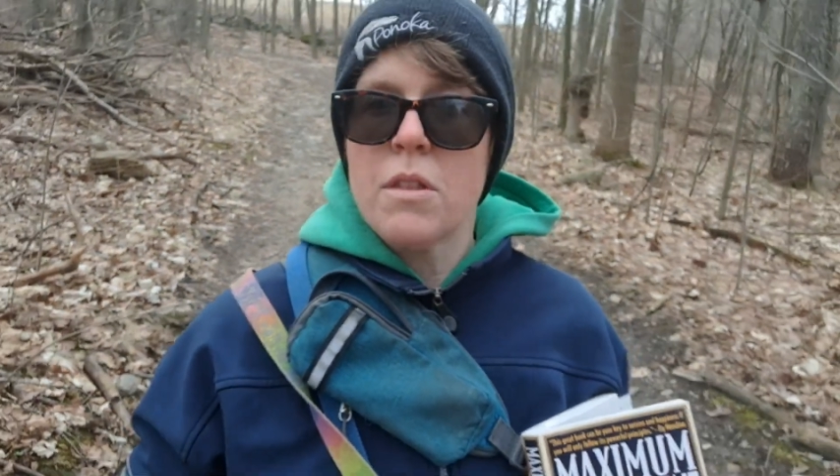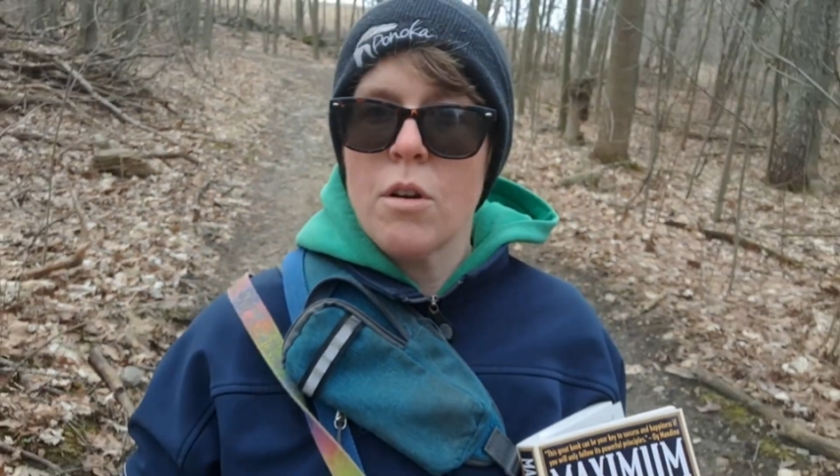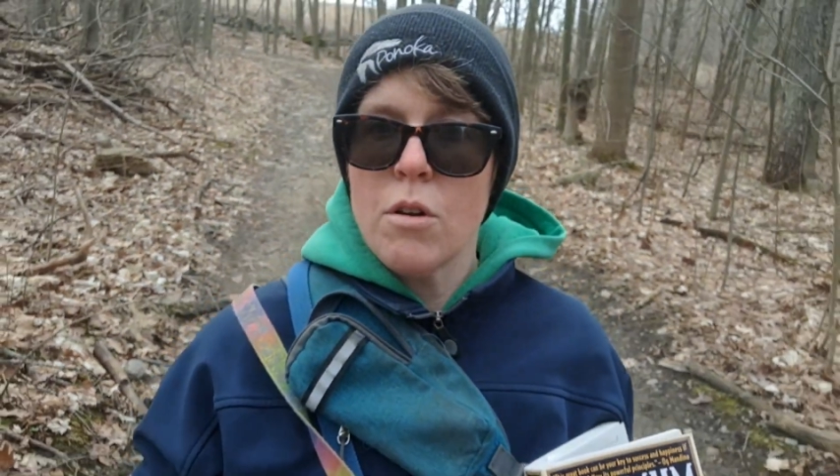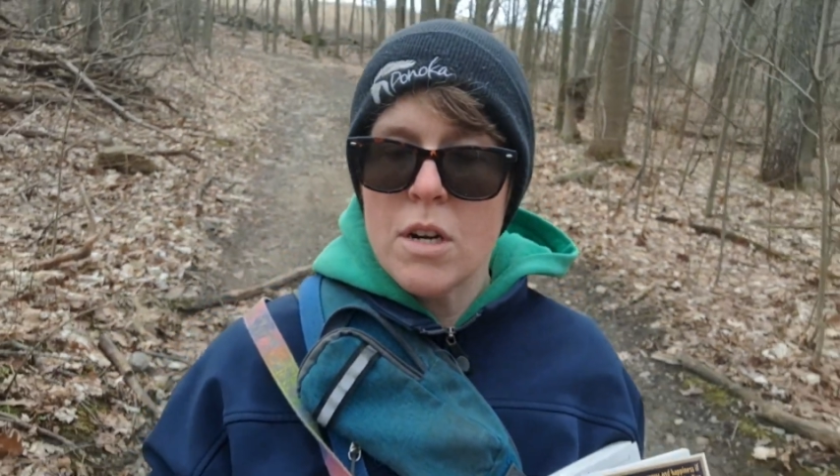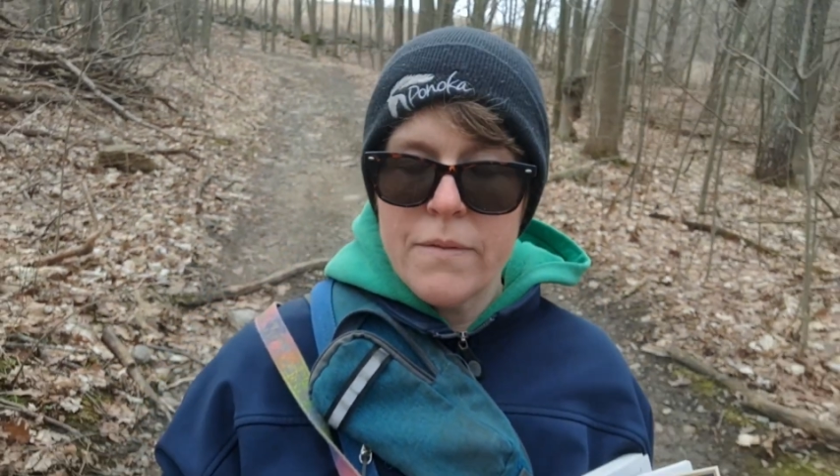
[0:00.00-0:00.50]

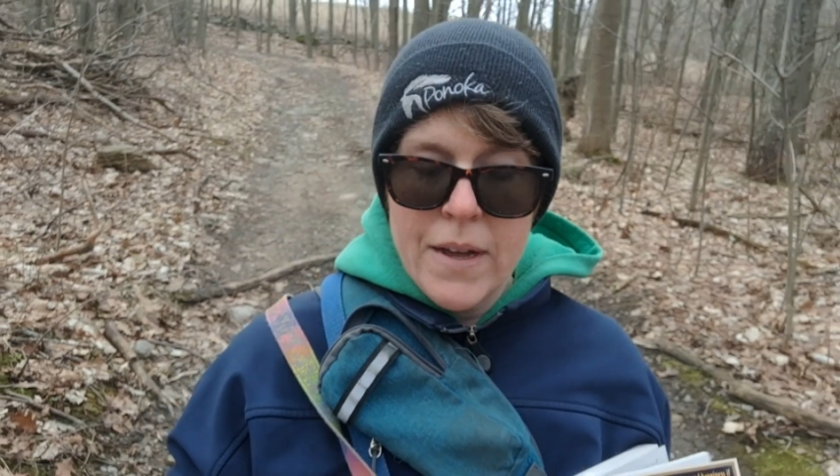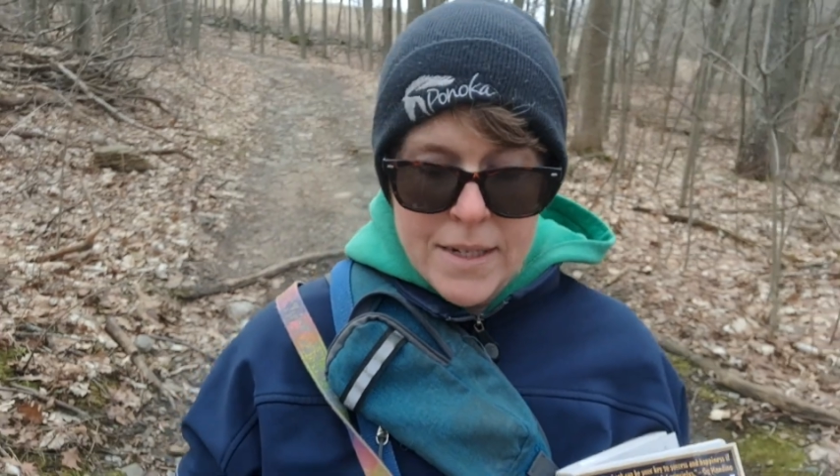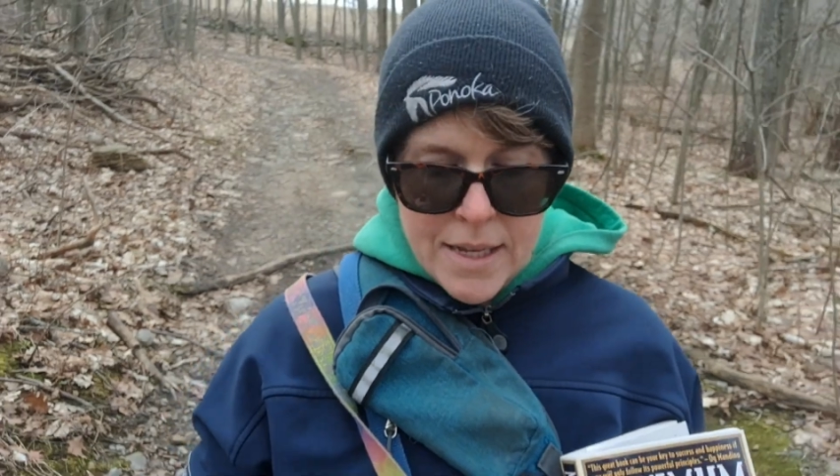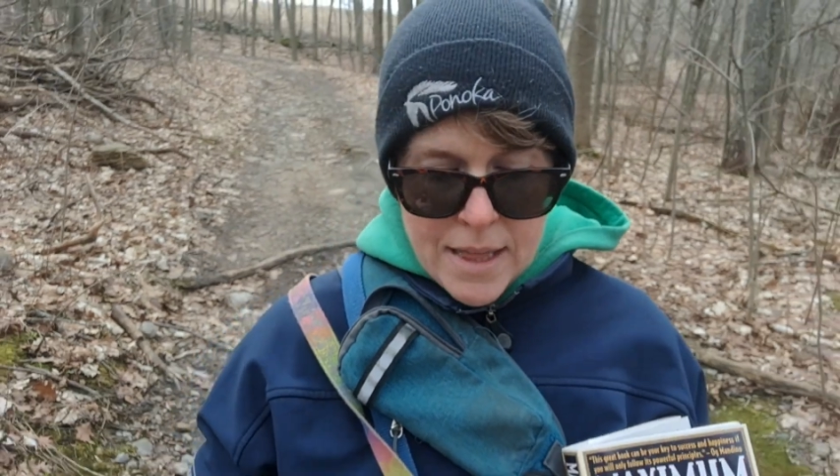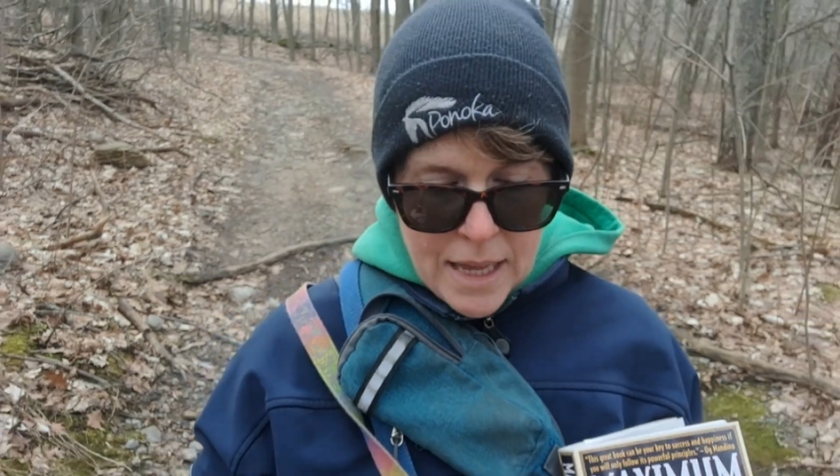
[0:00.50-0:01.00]
current
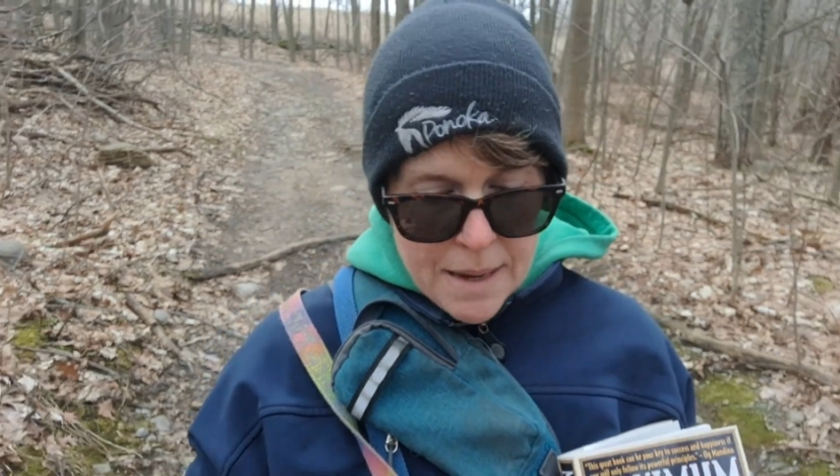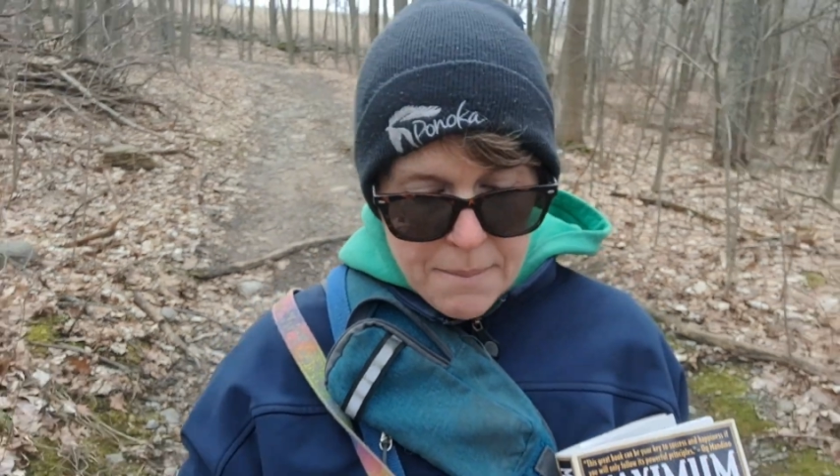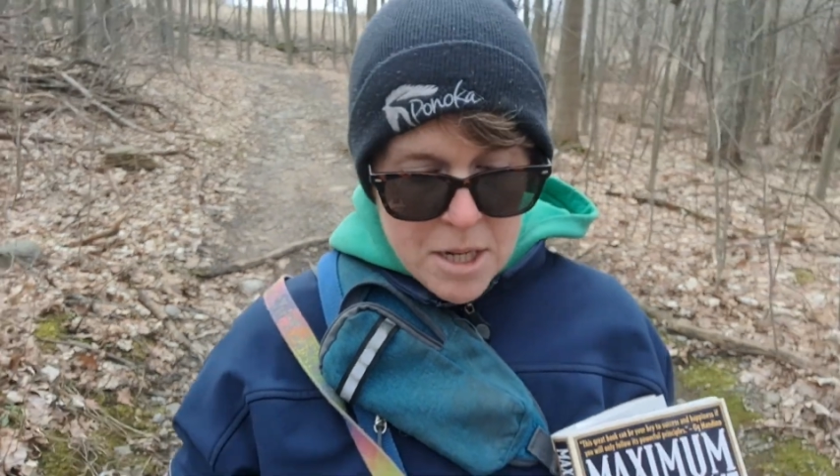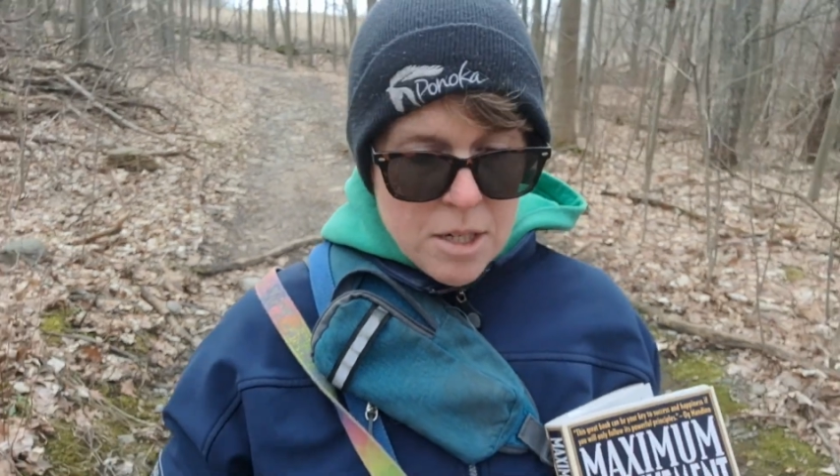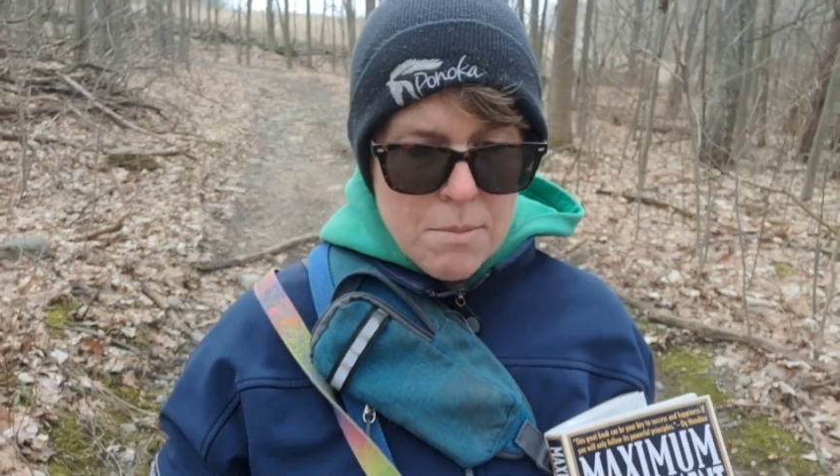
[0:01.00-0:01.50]
events that much,